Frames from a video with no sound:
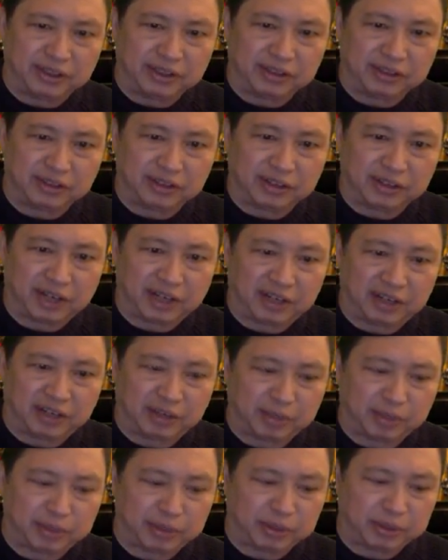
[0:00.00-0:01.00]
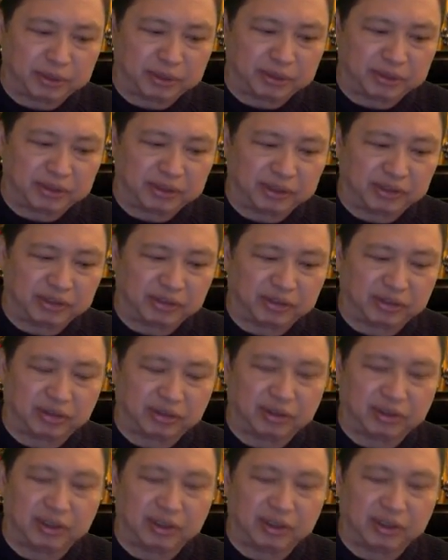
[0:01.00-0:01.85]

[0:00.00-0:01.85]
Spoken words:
They're higher up in the organization.